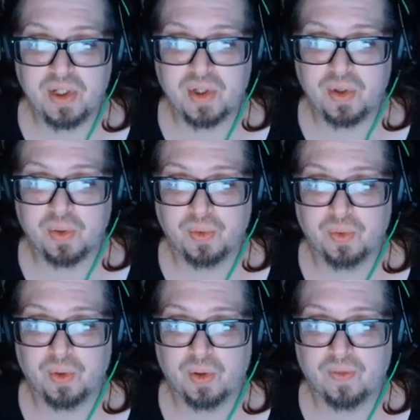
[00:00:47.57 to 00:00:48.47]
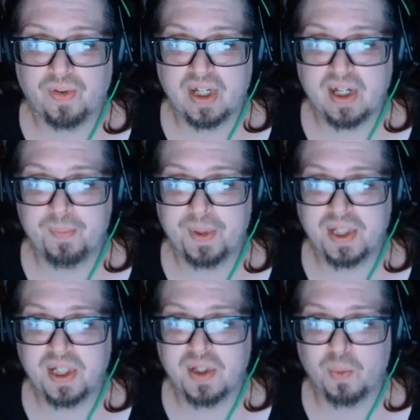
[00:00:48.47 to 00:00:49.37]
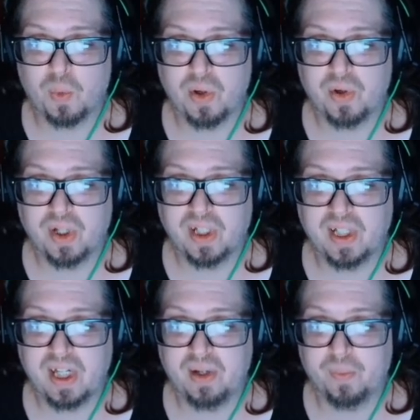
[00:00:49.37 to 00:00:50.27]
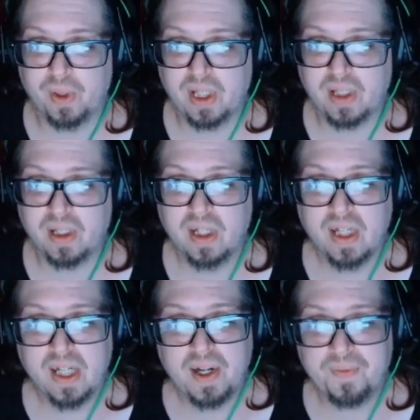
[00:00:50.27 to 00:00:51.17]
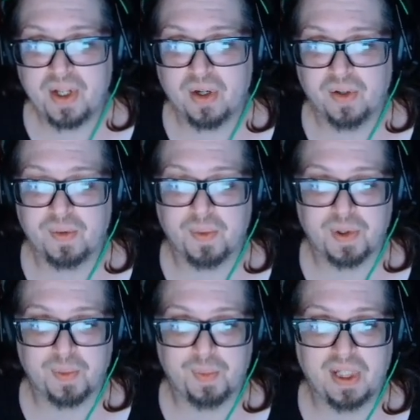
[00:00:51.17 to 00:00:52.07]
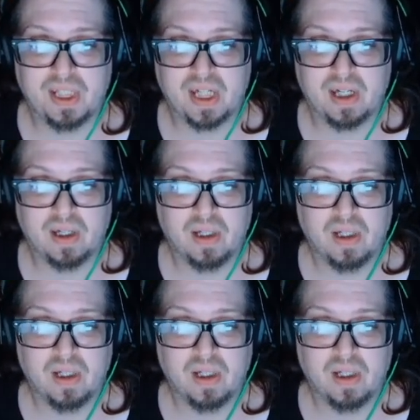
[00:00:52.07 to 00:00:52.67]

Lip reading: so you'll no longer find NPCs wandering the arena if they aren't supposed to be there.